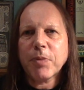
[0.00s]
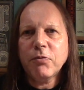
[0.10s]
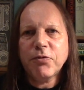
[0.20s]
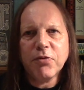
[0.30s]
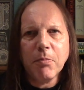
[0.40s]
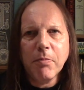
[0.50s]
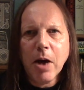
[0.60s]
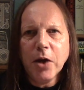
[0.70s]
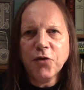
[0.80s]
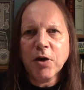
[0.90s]
which is
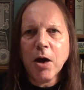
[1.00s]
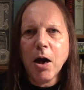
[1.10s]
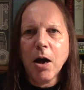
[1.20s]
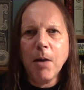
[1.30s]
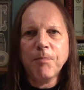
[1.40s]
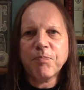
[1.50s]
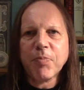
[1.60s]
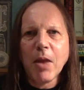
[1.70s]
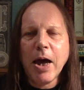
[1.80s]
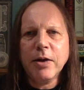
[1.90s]
amazing.
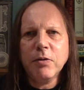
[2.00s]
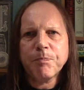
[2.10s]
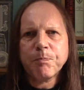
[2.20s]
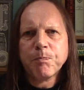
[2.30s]
And